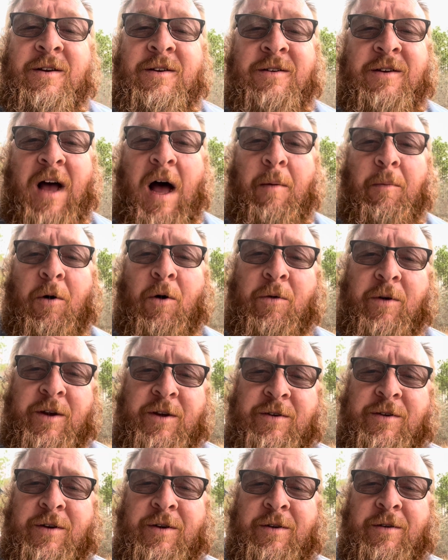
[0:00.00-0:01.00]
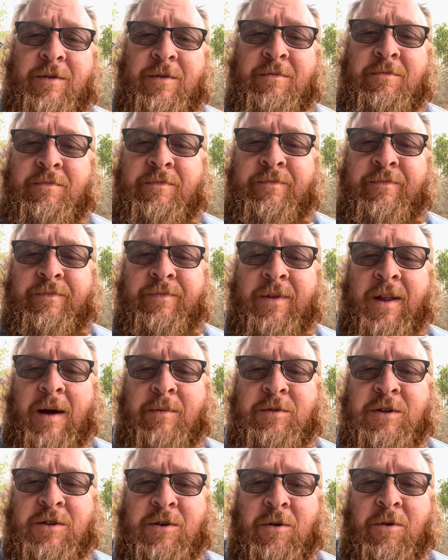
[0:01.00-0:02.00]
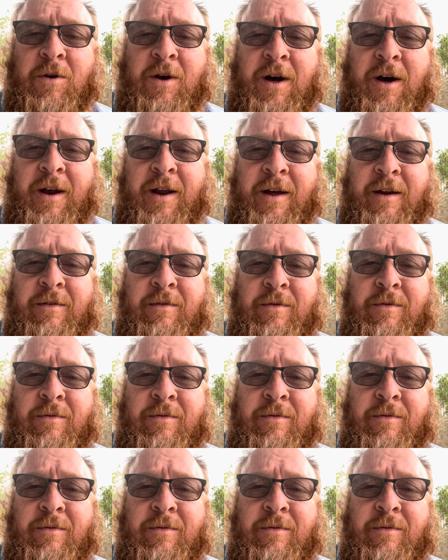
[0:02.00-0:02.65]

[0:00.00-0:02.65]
So I'm on this. I'm just going to cut it